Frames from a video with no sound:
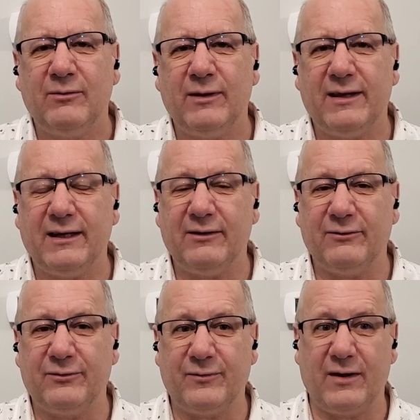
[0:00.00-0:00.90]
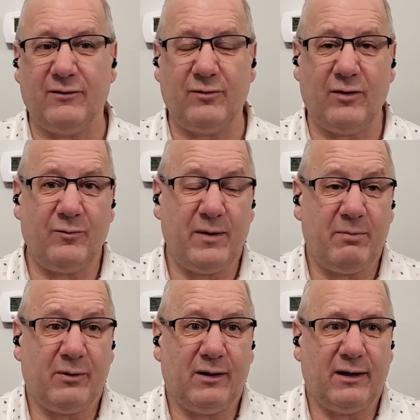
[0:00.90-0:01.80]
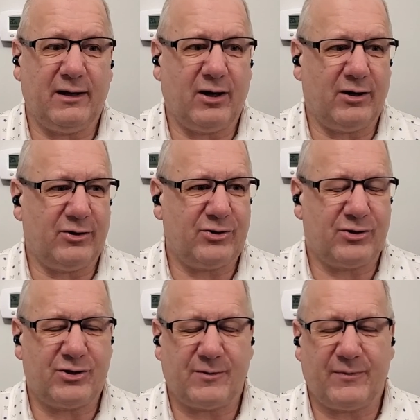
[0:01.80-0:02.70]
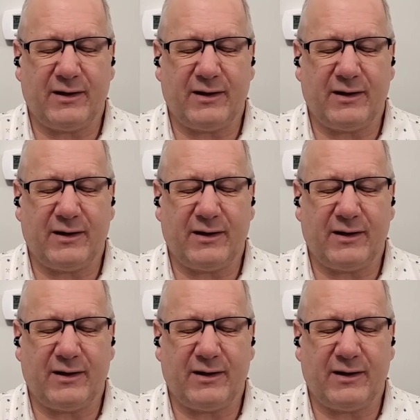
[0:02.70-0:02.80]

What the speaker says: We think of people in our church